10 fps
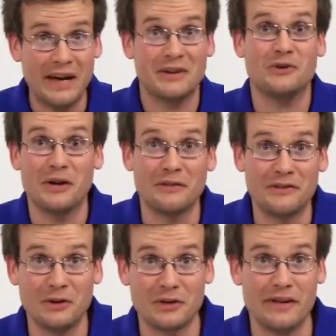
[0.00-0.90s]
That glut of
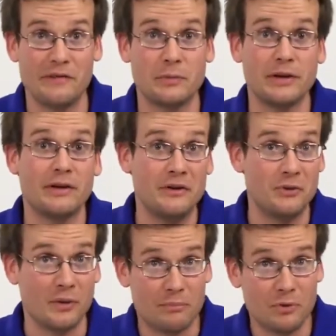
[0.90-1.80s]
silk inevitably led
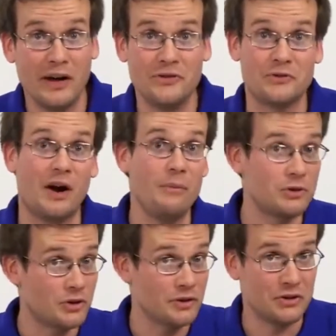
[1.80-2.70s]
to a price drop,
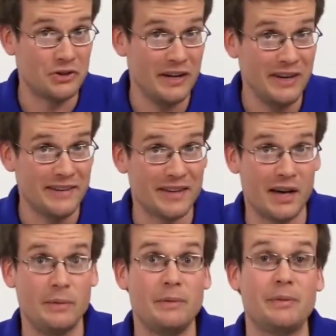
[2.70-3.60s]
which hurt the Chinese
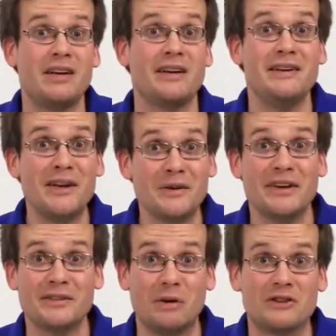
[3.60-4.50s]
economy, but not
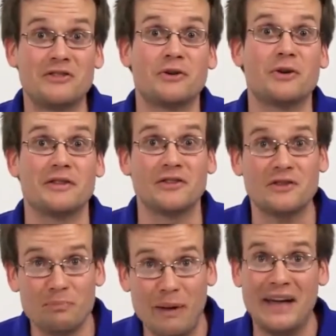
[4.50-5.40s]
nearly as much as it hurt the
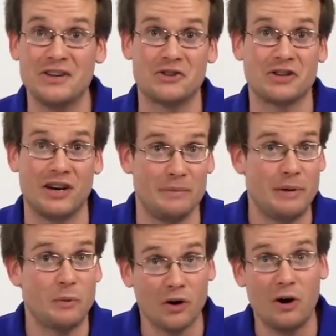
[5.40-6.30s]
Spanish
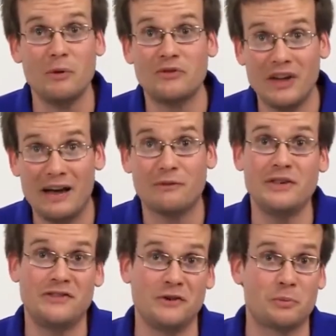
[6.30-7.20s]
economy, where almost
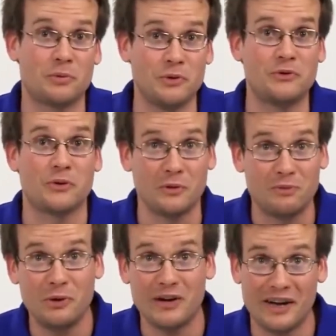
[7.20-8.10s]
every silk producer was
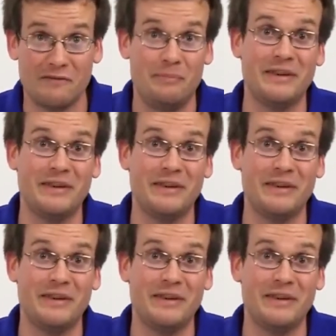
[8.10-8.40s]
put out of